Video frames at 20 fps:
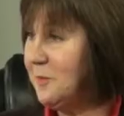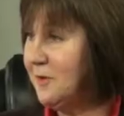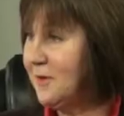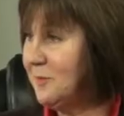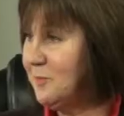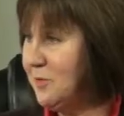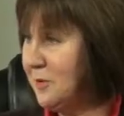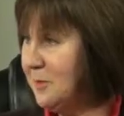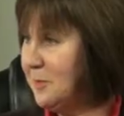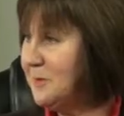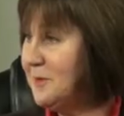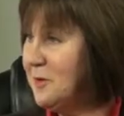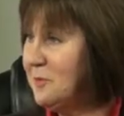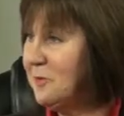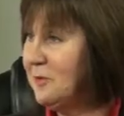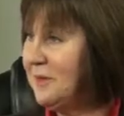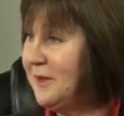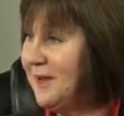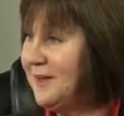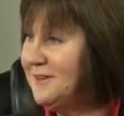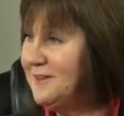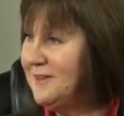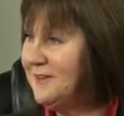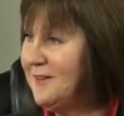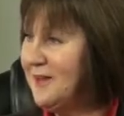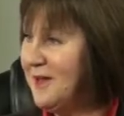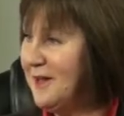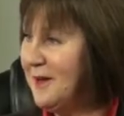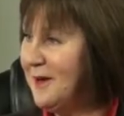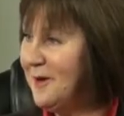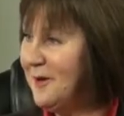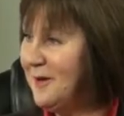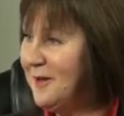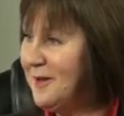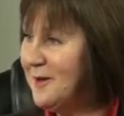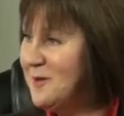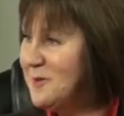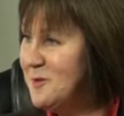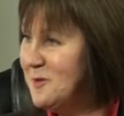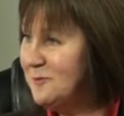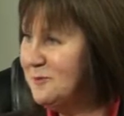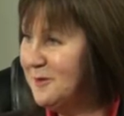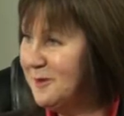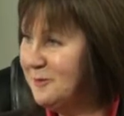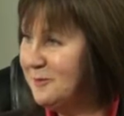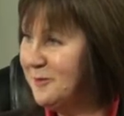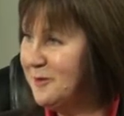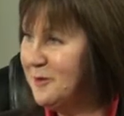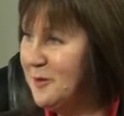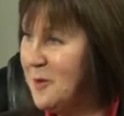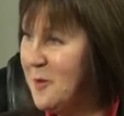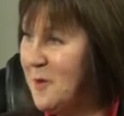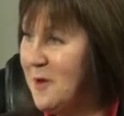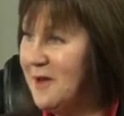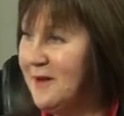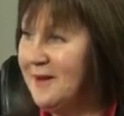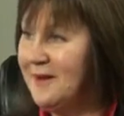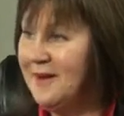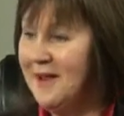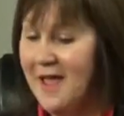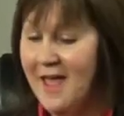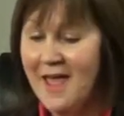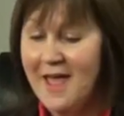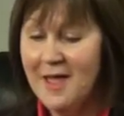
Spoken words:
can probably relate to that area who have lived through it, and